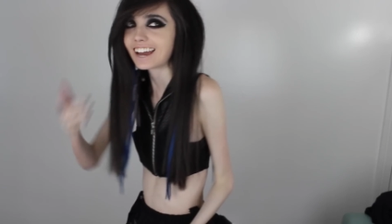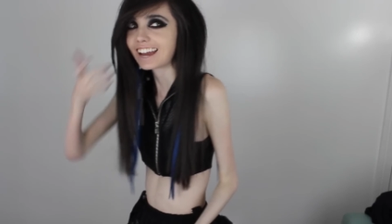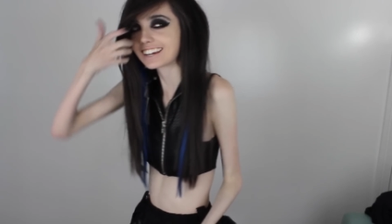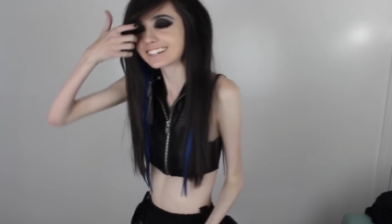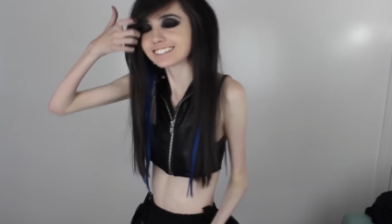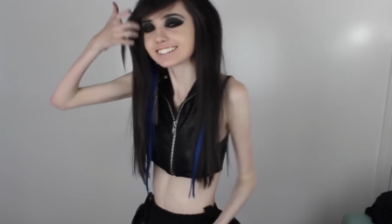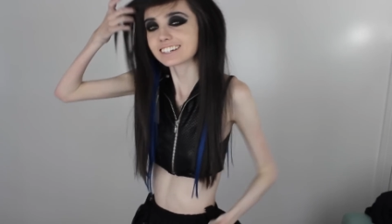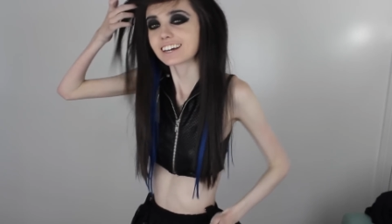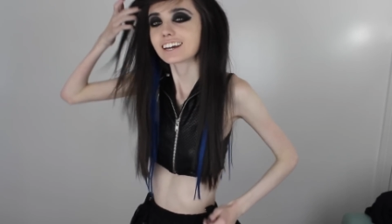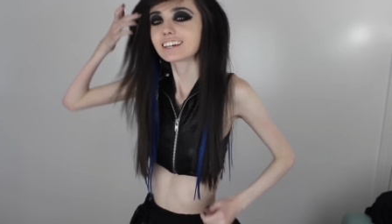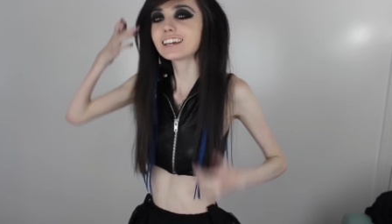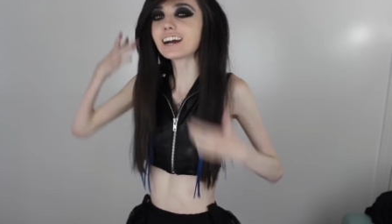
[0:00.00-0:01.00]
And
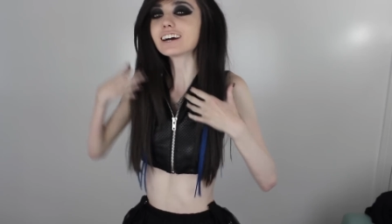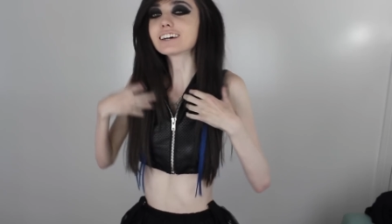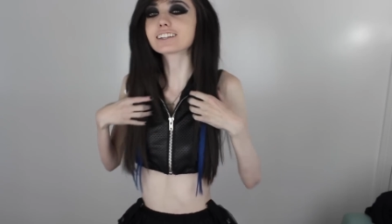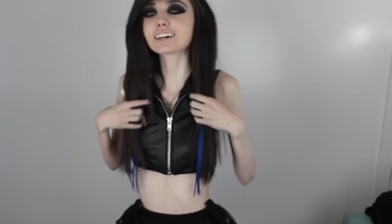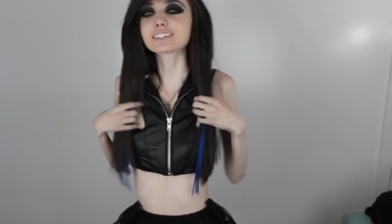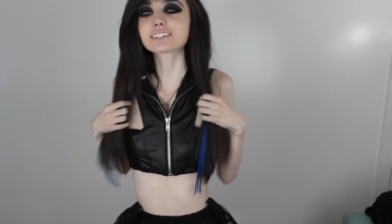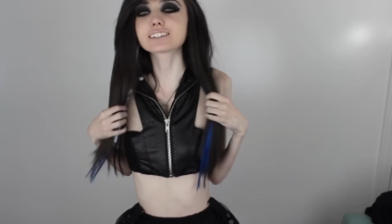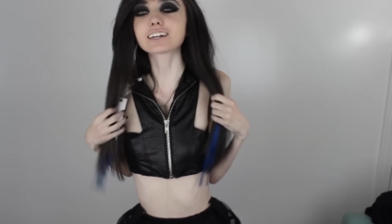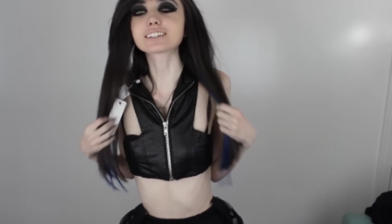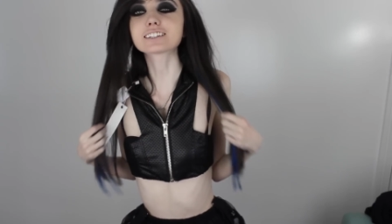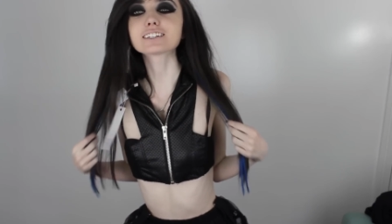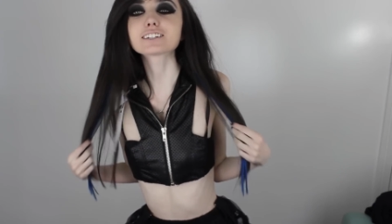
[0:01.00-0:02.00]
yeah, that's
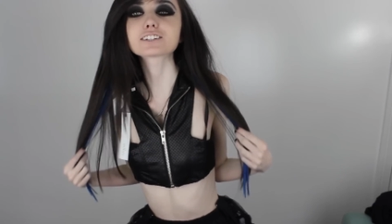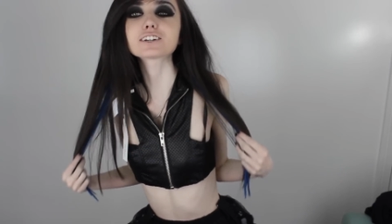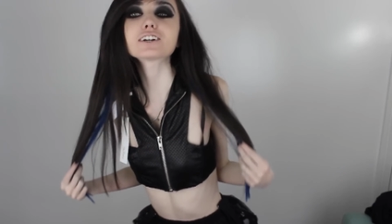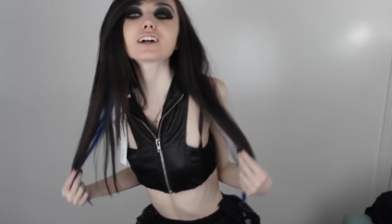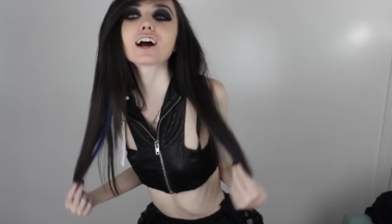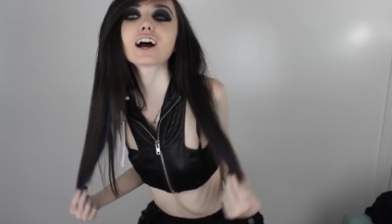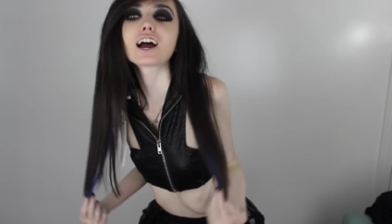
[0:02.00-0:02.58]
that's this shirt.